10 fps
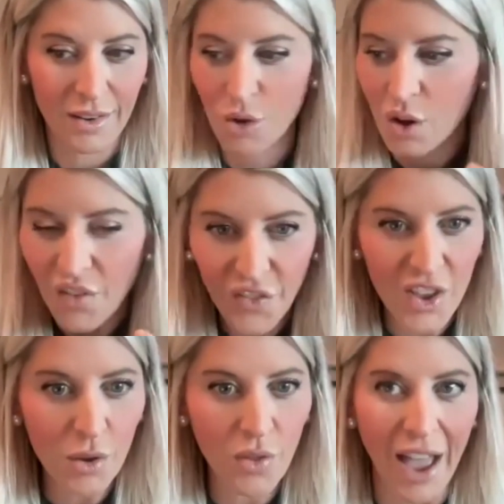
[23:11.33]
You can
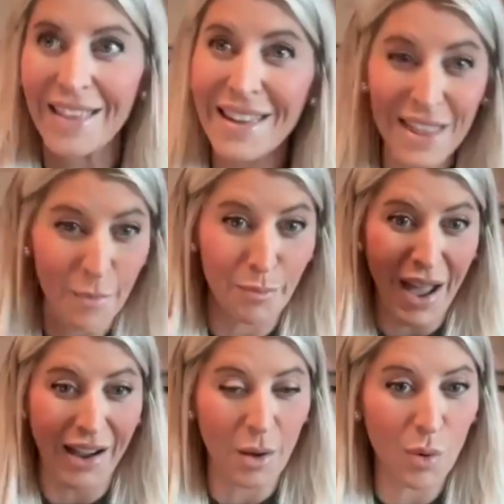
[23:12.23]
feel that. And then they
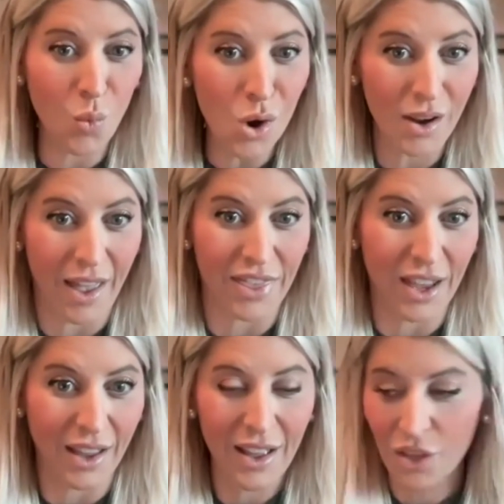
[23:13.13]
back it up with work
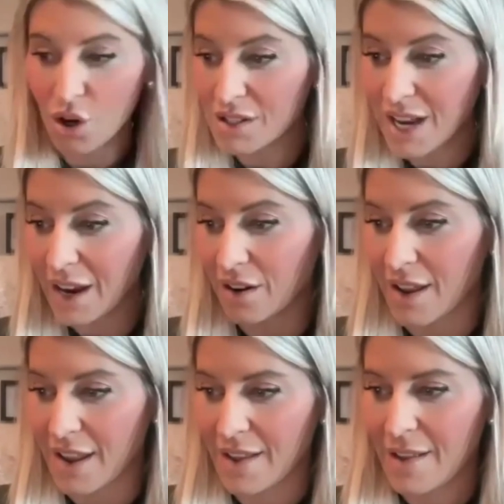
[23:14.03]
ethic, their
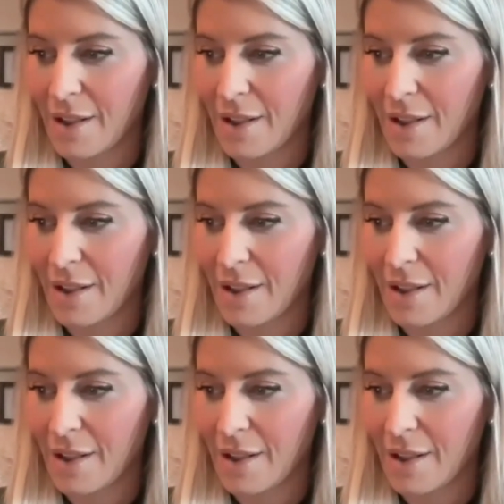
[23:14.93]
integrity.